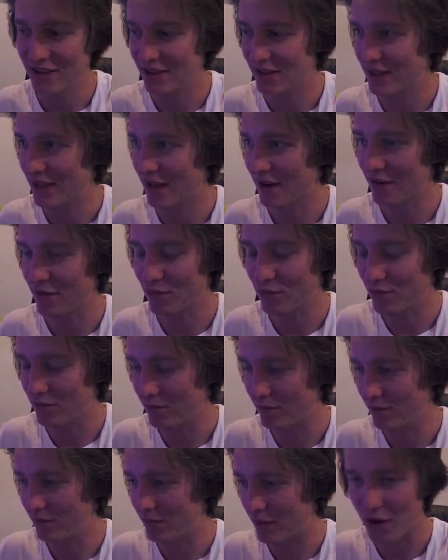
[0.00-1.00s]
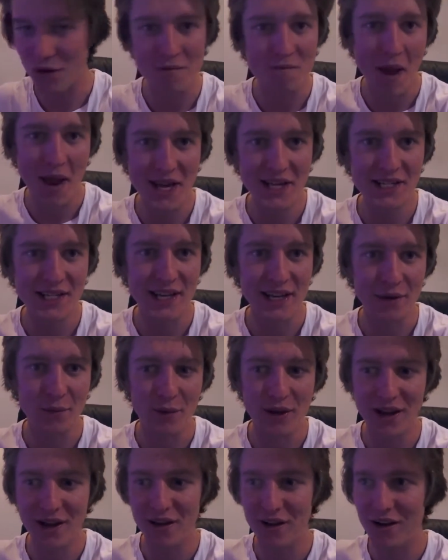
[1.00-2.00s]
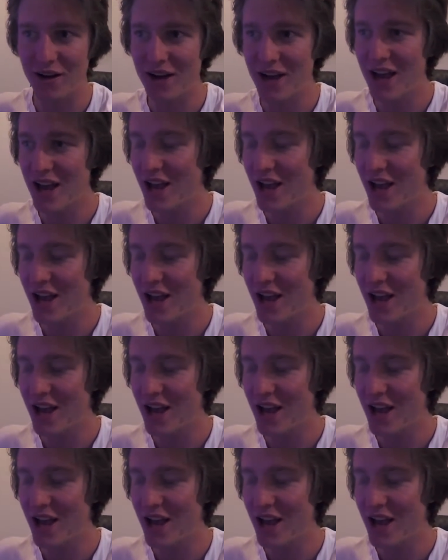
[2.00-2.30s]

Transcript: they're amazing. We are